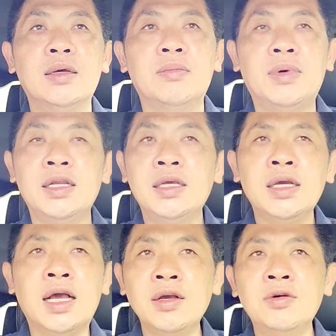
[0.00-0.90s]
But
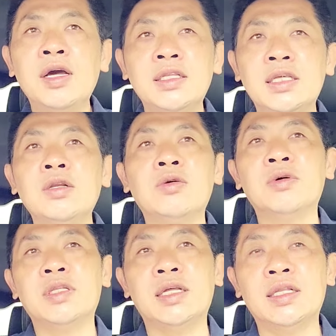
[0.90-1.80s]
it can't go anything
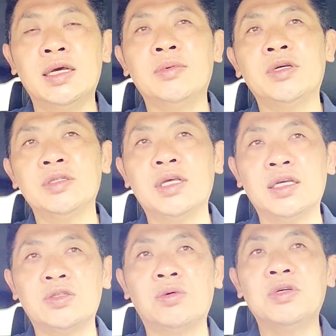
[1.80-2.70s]
lower than that, because there
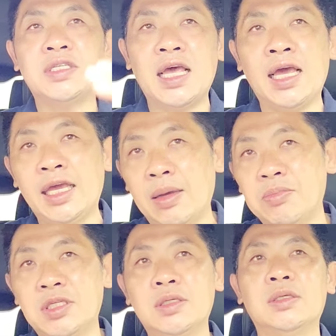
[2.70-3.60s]
is always air
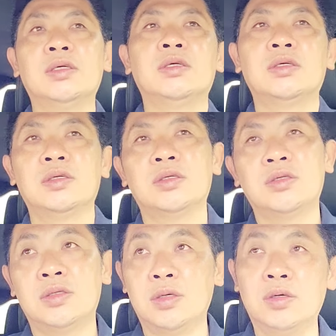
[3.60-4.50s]
gaps.
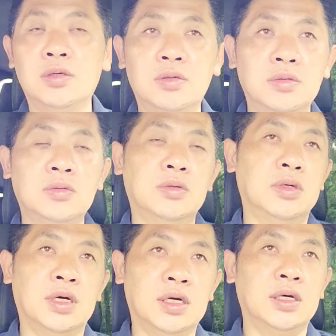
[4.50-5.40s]
So
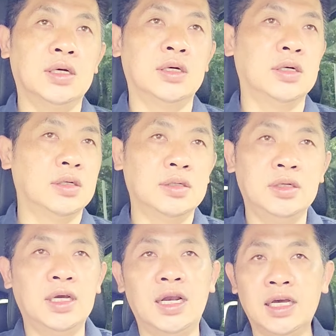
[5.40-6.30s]

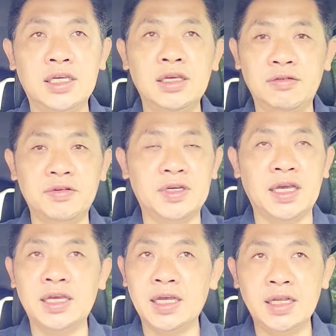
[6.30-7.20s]
you're lucky if you
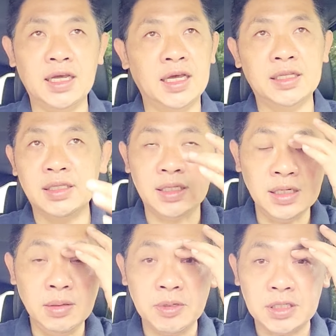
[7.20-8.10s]
can get it at
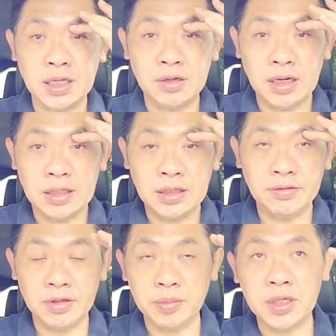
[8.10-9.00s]
30% relative
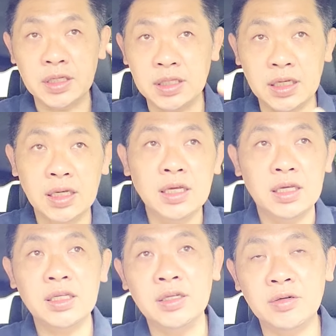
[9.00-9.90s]
humidity
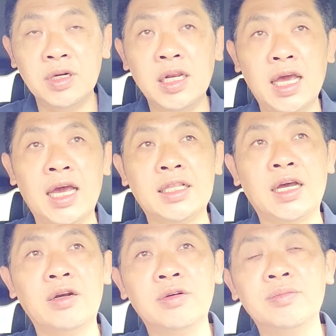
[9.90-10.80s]
in a really
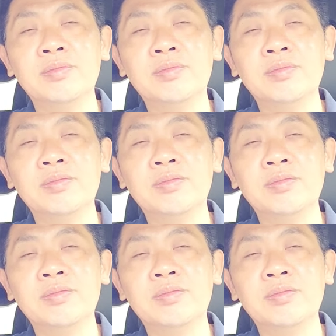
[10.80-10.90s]
airtight room.